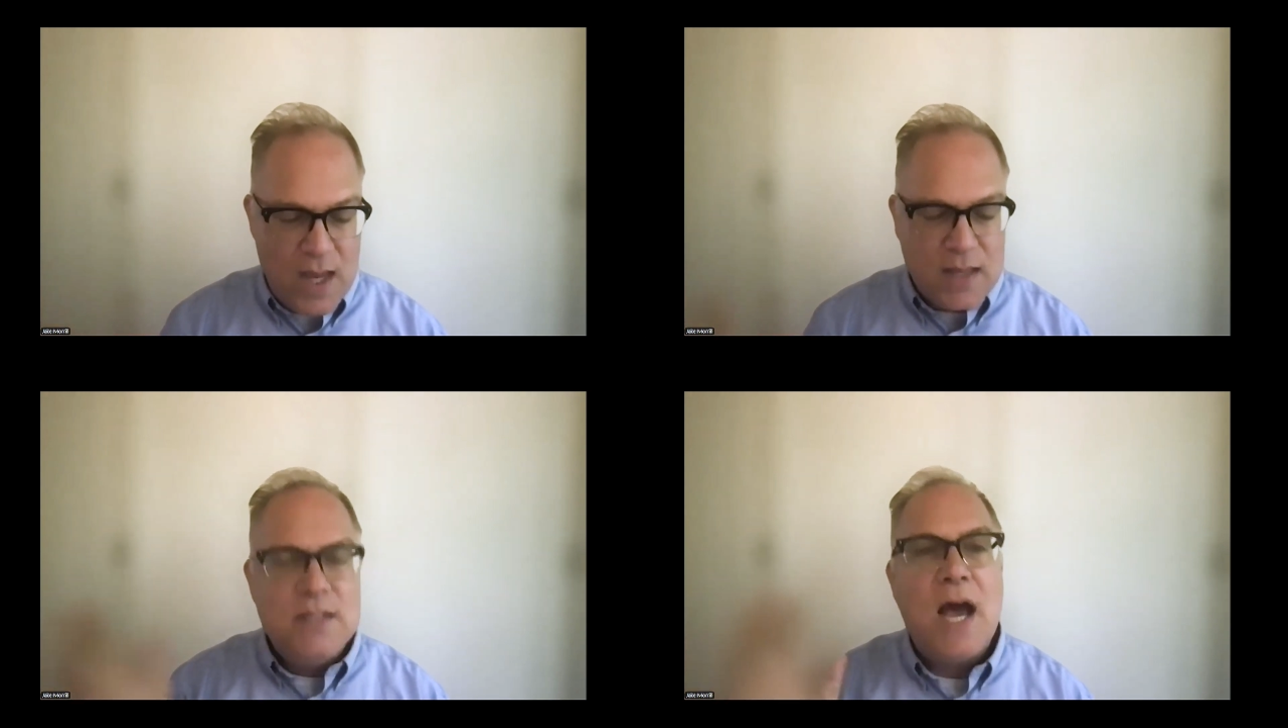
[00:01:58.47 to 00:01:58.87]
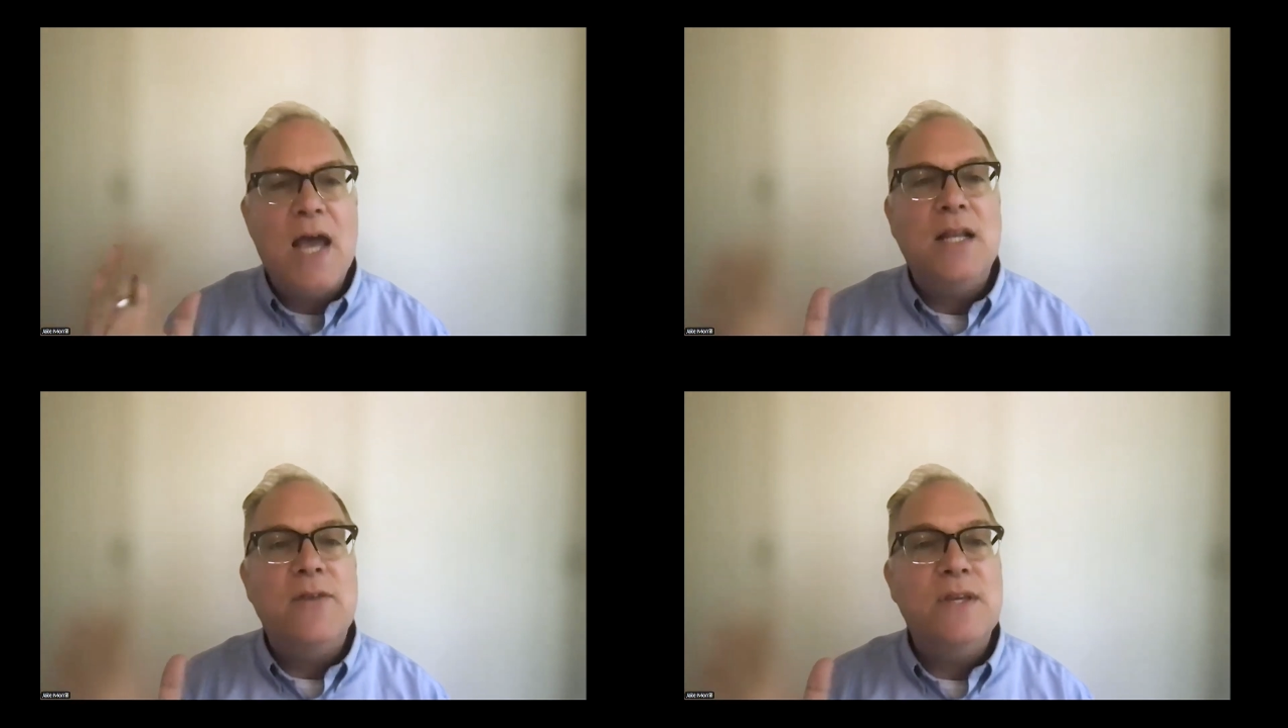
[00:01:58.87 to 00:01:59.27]
The
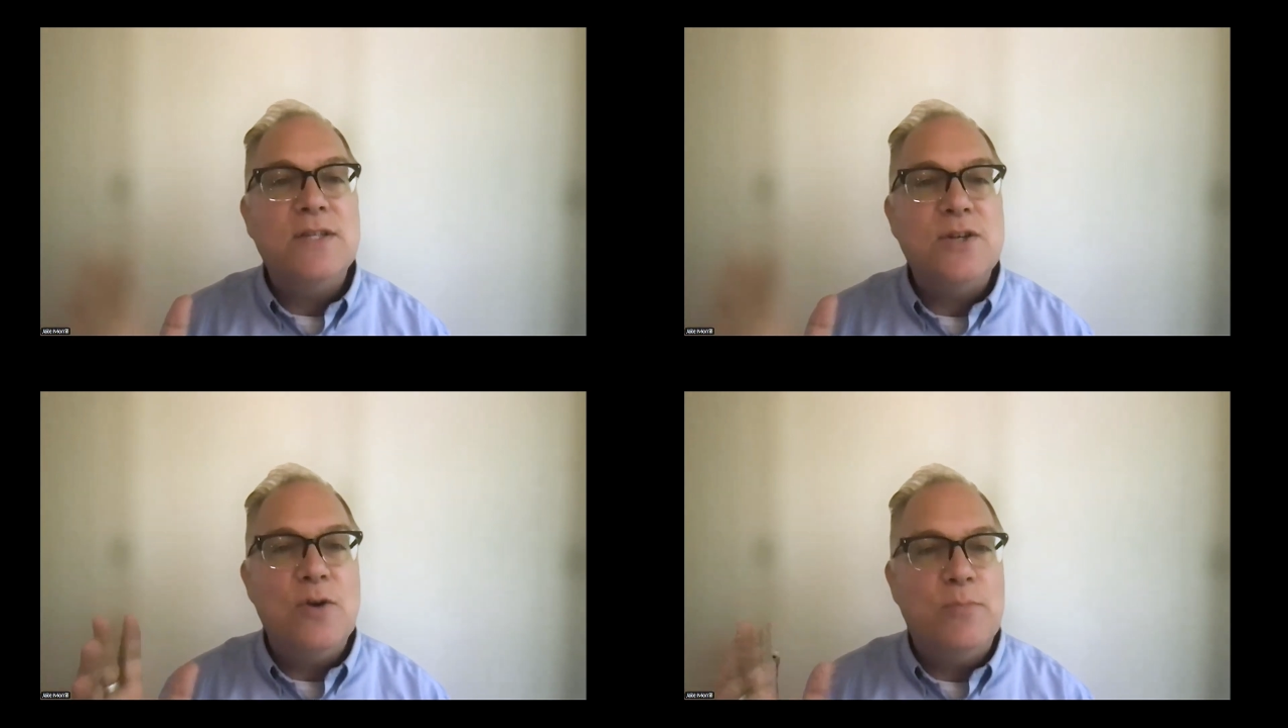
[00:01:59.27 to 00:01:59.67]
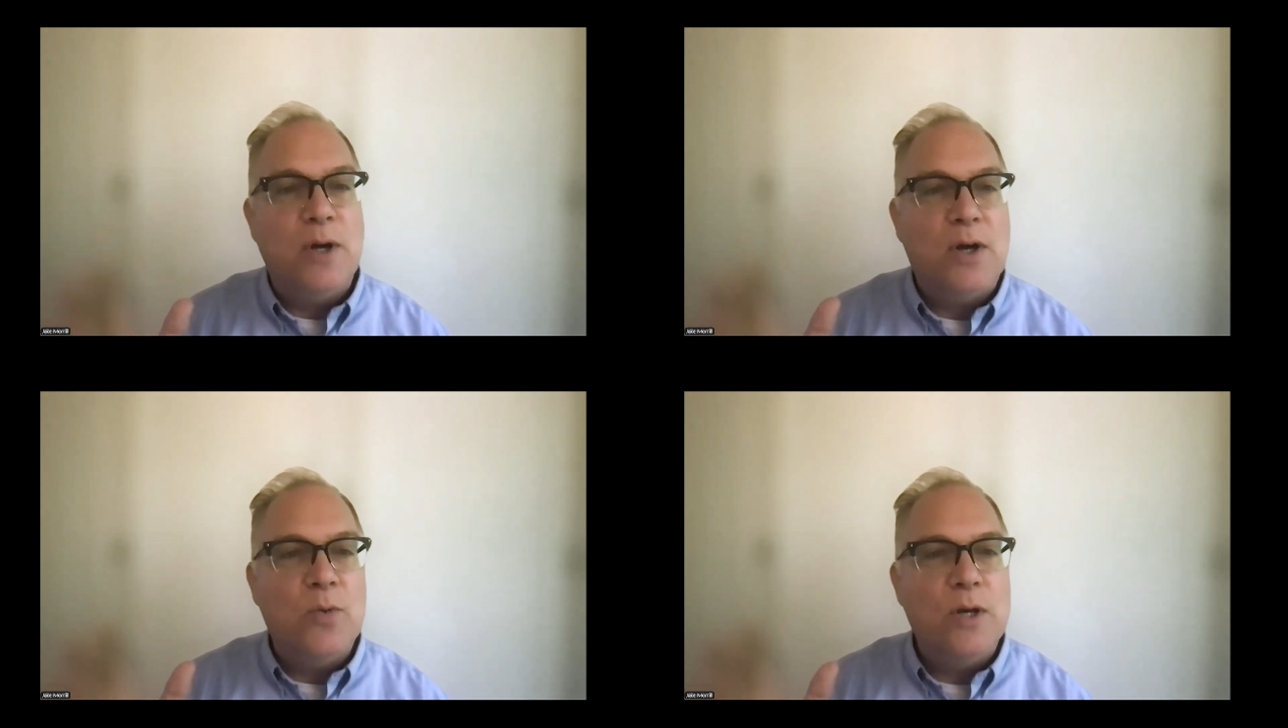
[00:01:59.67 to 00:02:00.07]
title of this new
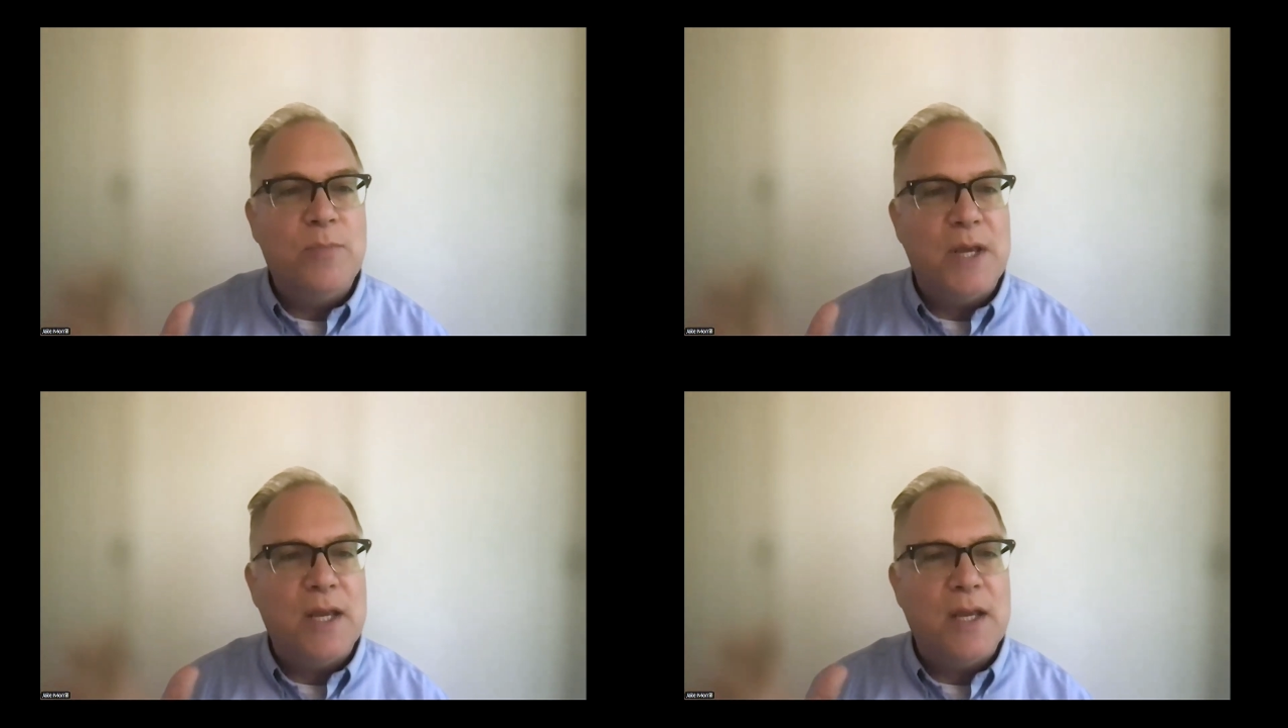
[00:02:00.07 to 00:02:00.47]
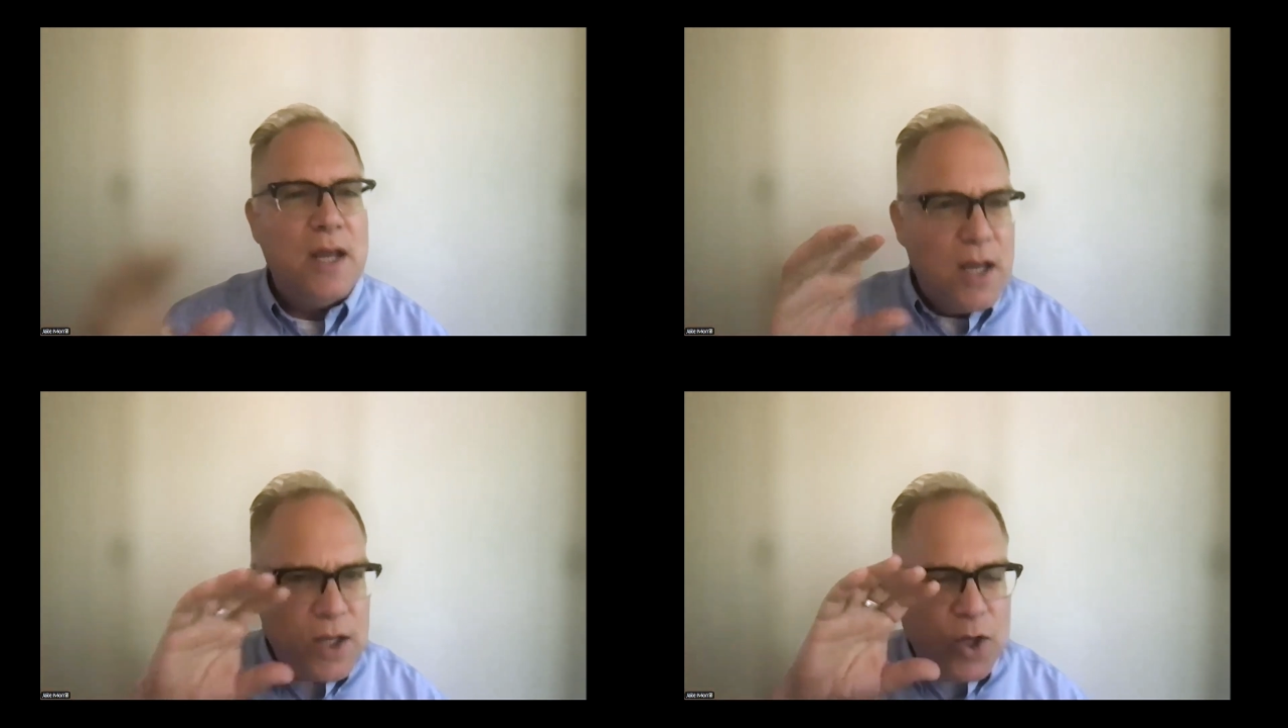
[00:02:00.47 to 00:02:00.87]
book would be
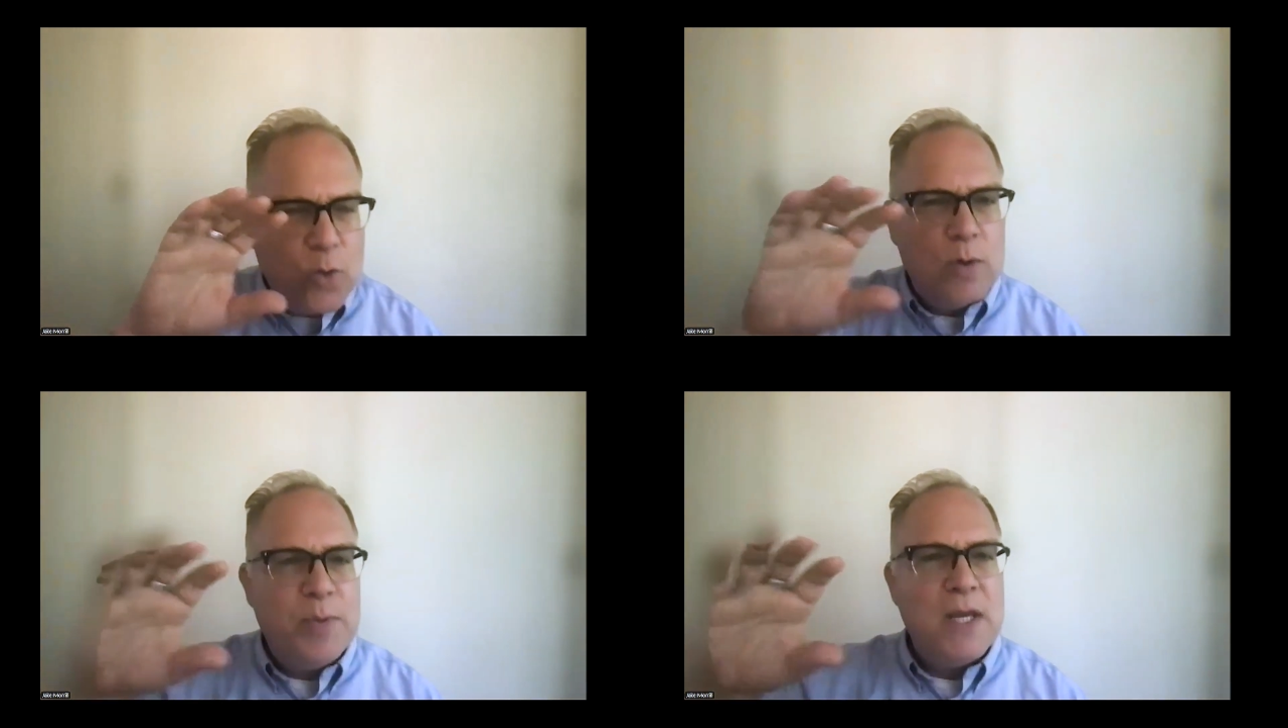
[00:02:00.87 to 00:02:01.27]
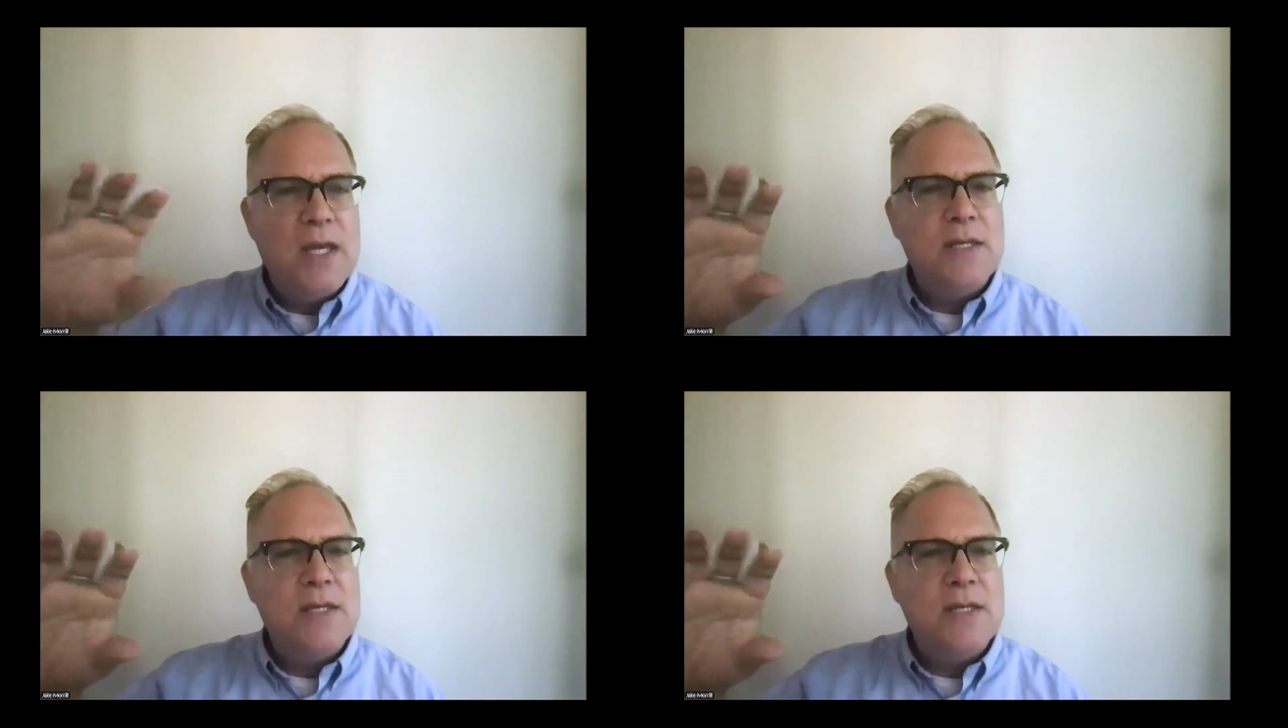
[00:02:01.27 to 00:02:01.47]
You Will Be